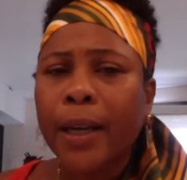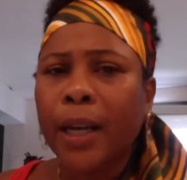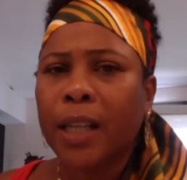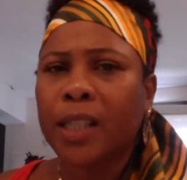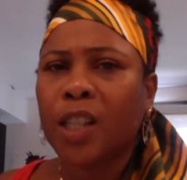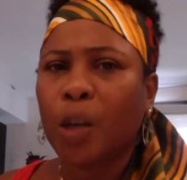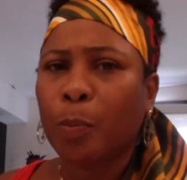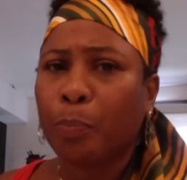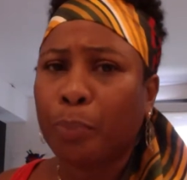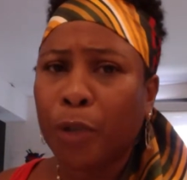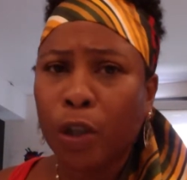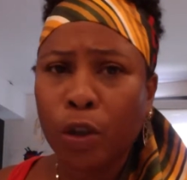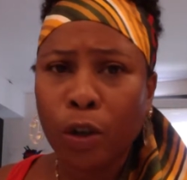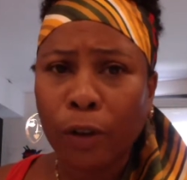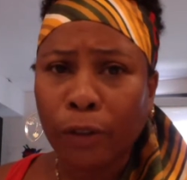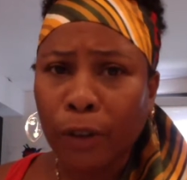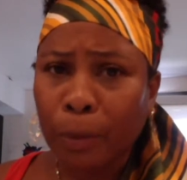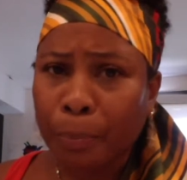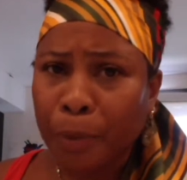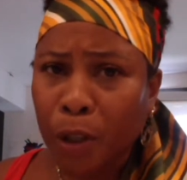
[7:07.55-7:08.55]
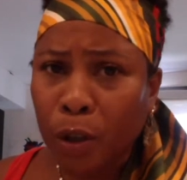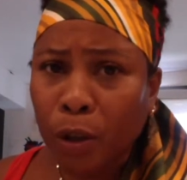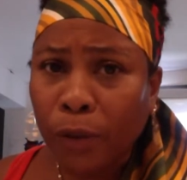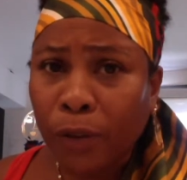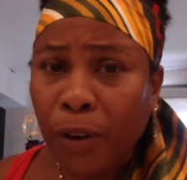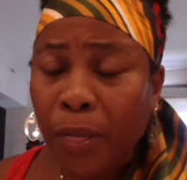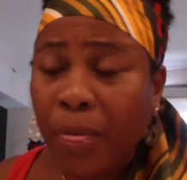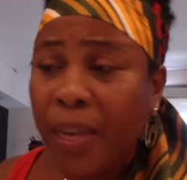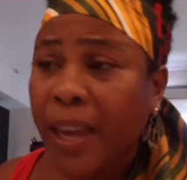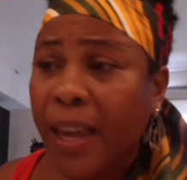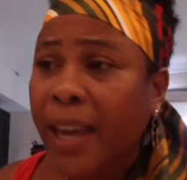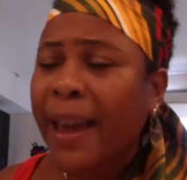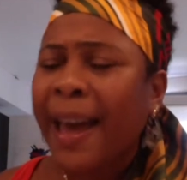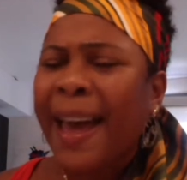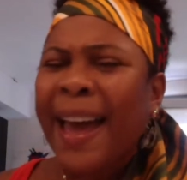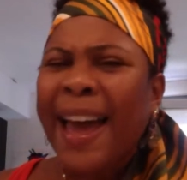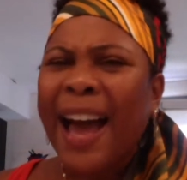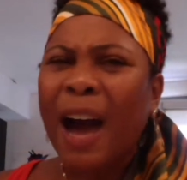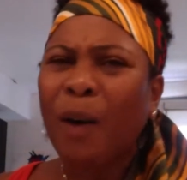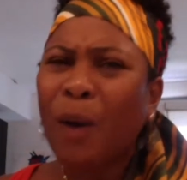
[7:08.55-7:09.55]
It's a beautiful, beautiful thing.
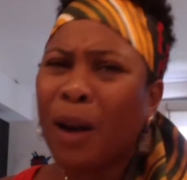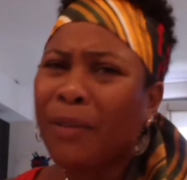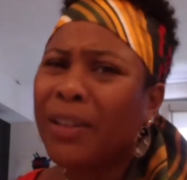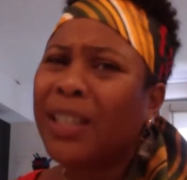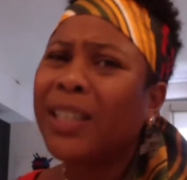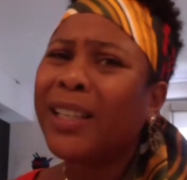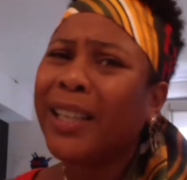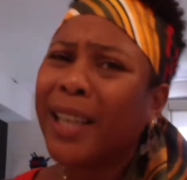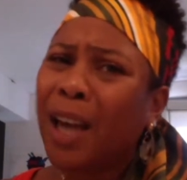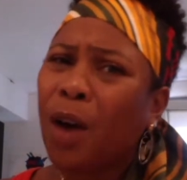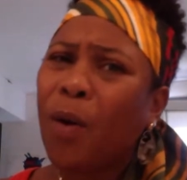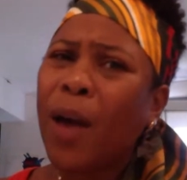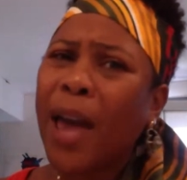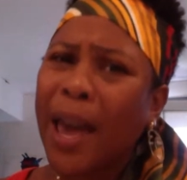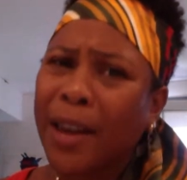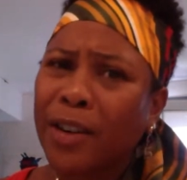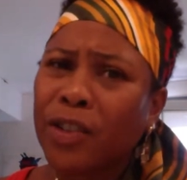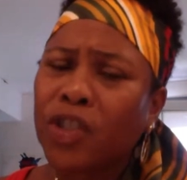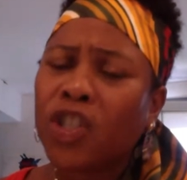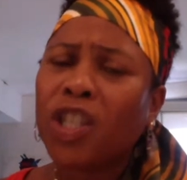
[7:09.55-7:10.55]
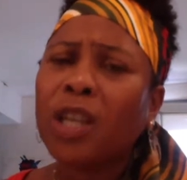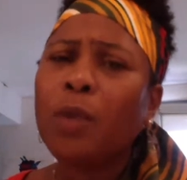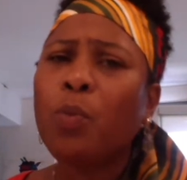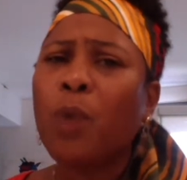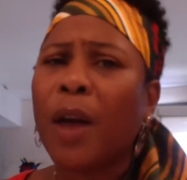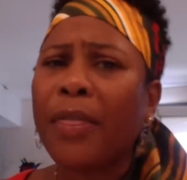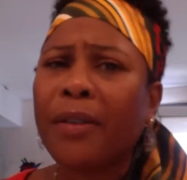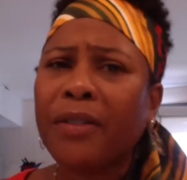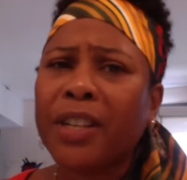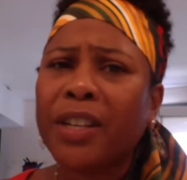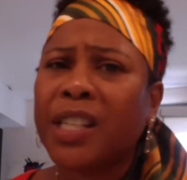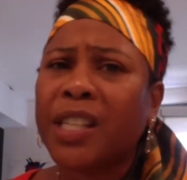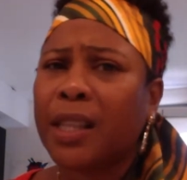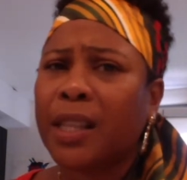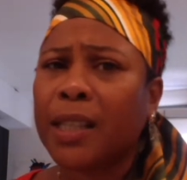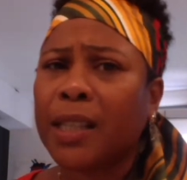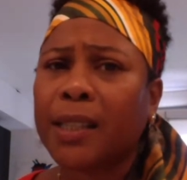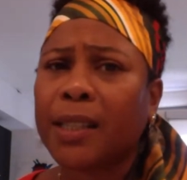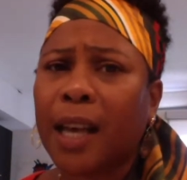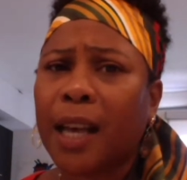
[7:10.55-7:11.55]
However, Leo energy, whether it's in
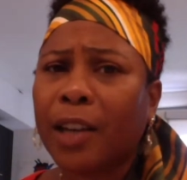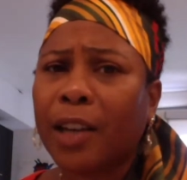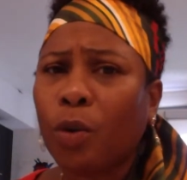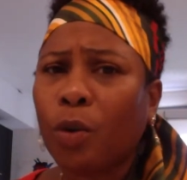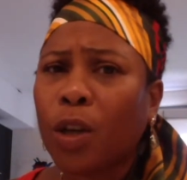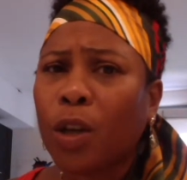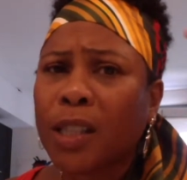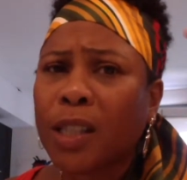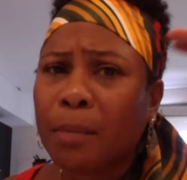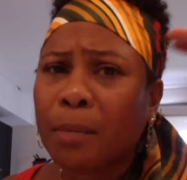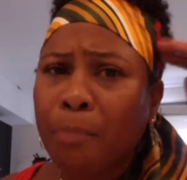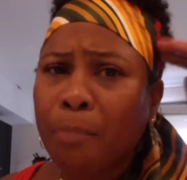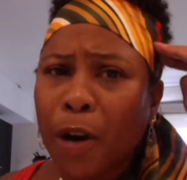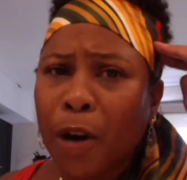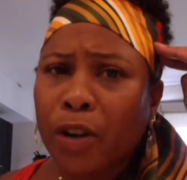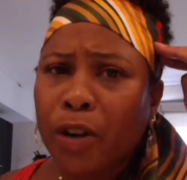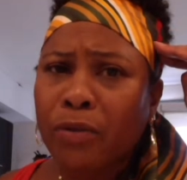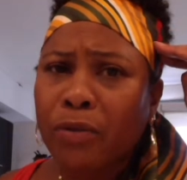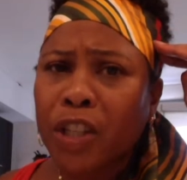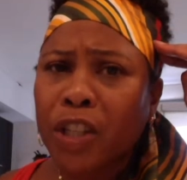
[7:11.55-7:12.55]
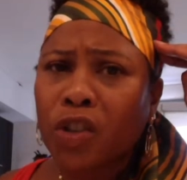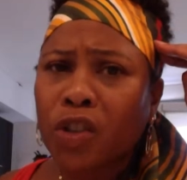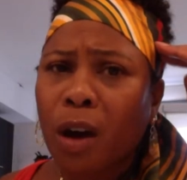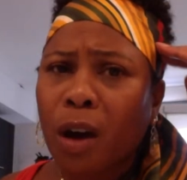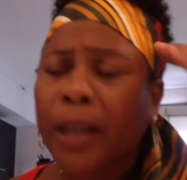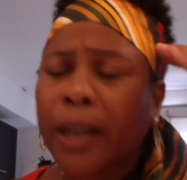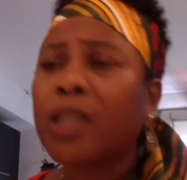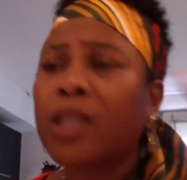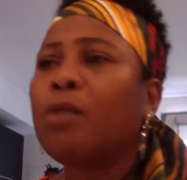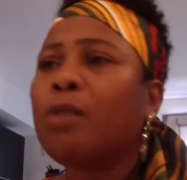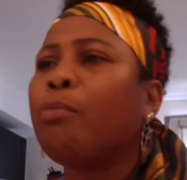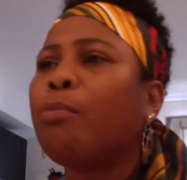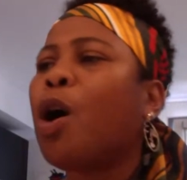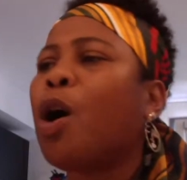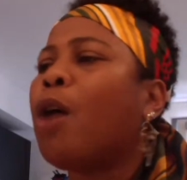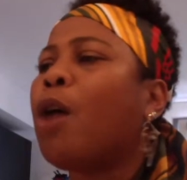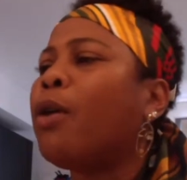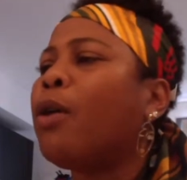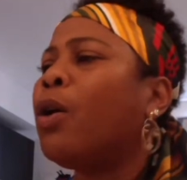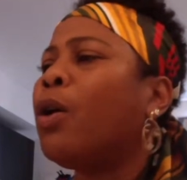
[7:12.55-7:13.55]
the sun or it's in Mercury starting
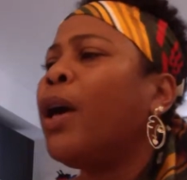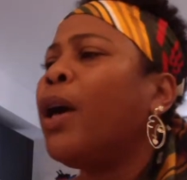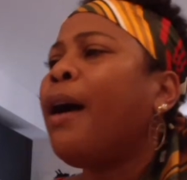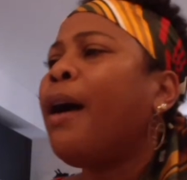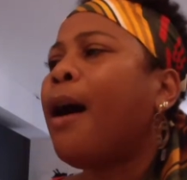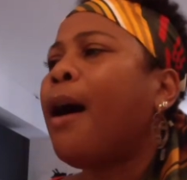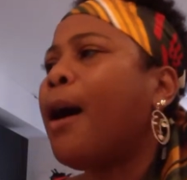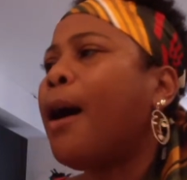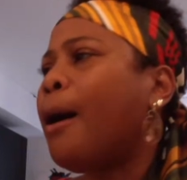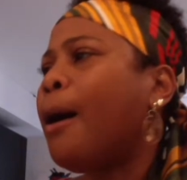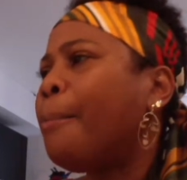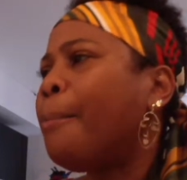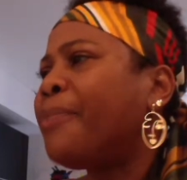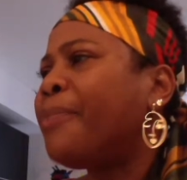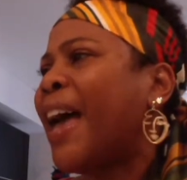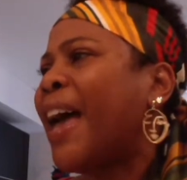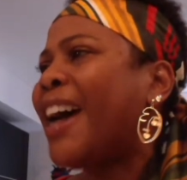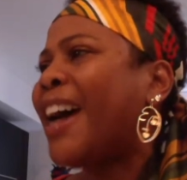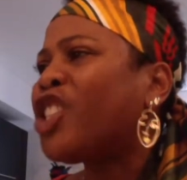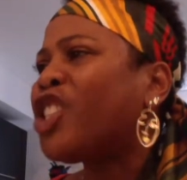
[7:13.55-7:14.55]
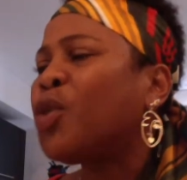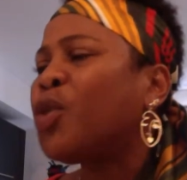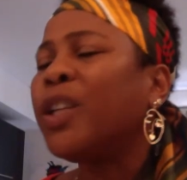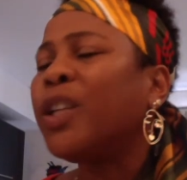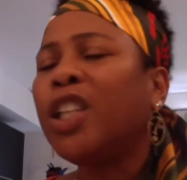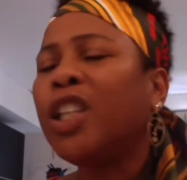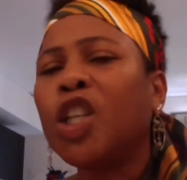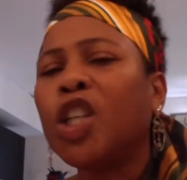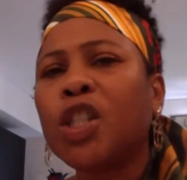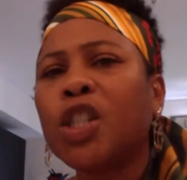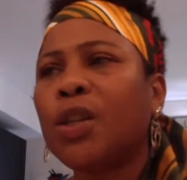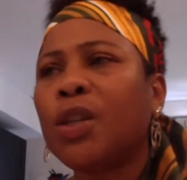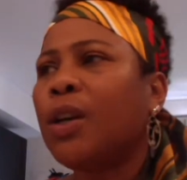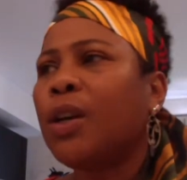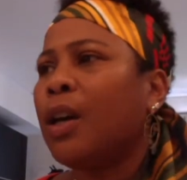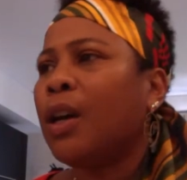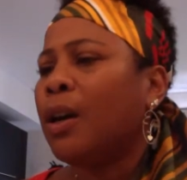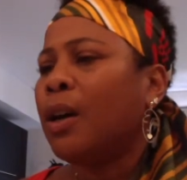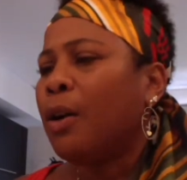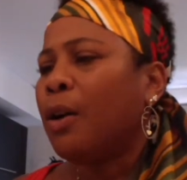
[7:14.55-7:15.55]
tomorrow, actually
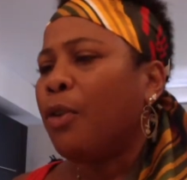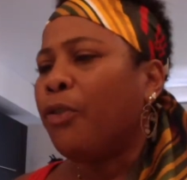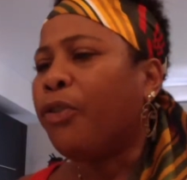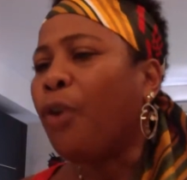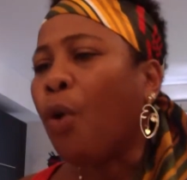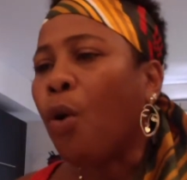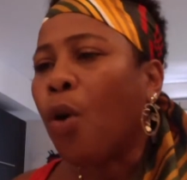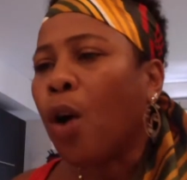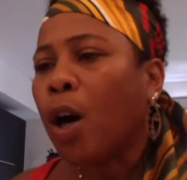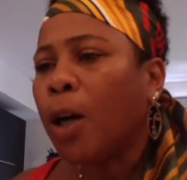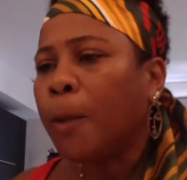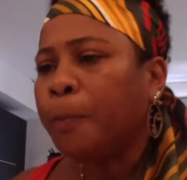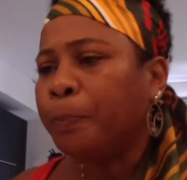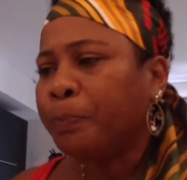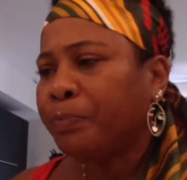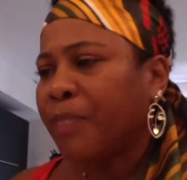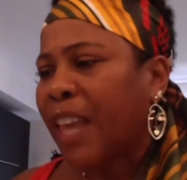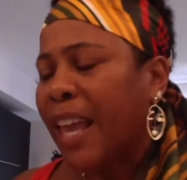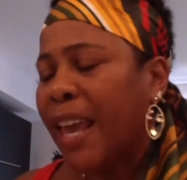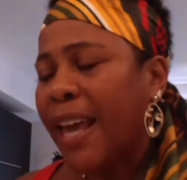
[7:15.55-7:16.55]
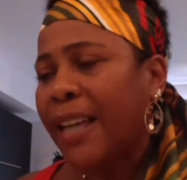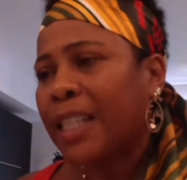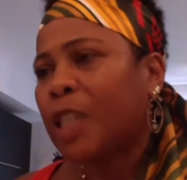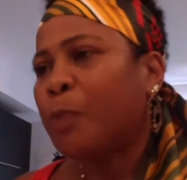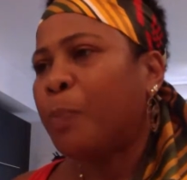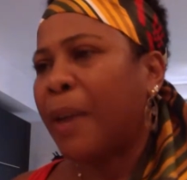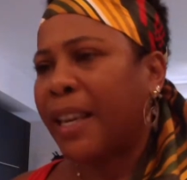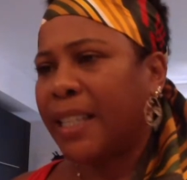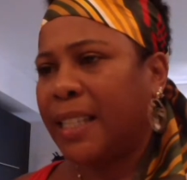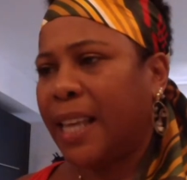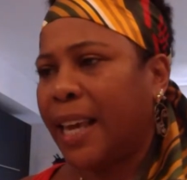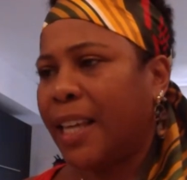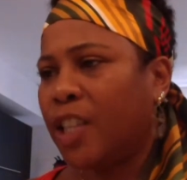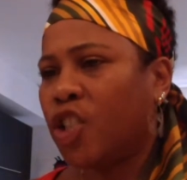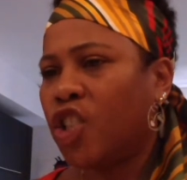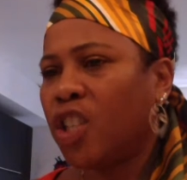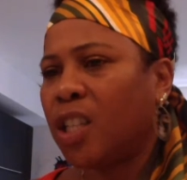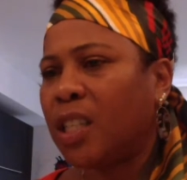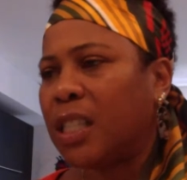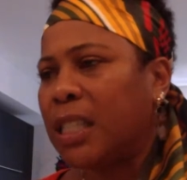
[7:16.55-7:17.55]
looks for
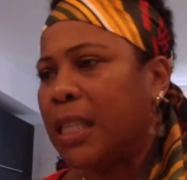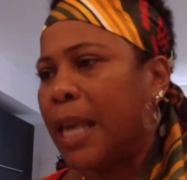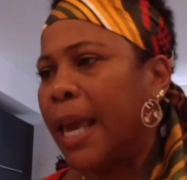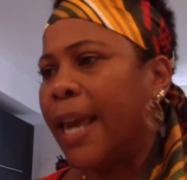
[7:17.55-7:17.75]
expectations.